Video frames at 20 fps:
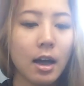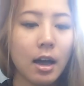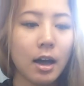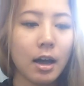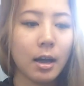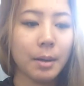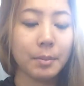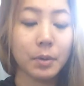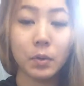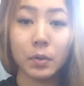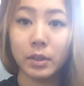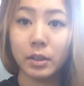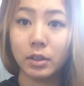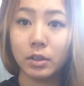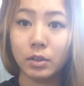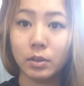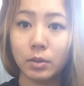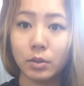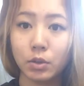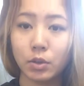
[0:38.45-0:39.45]
I'm going
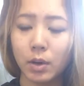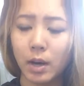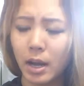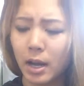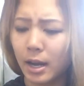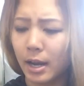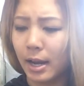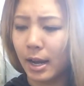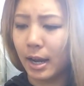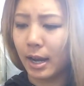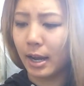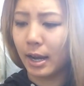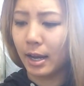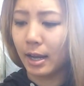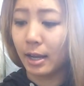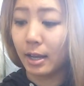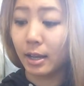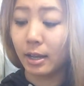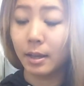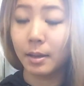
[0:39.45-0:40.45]
to try
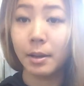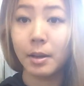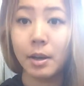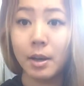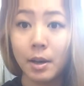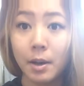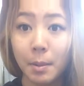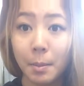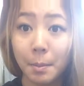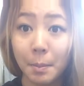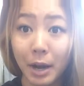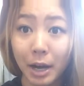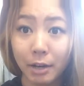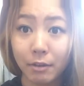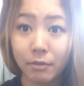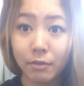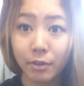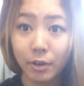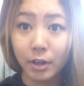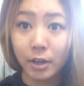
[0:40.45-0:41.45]
mine
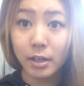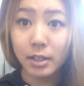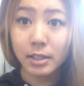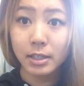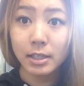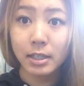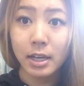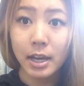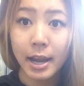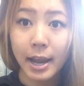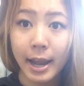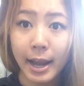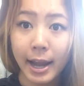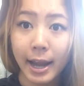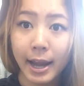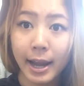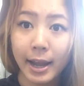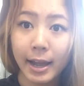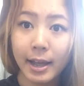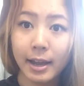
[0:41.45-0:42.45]
first.
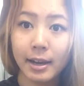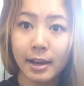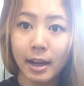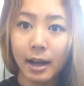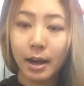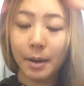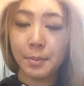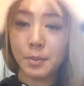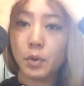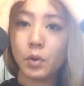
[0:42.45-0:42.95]
And I'm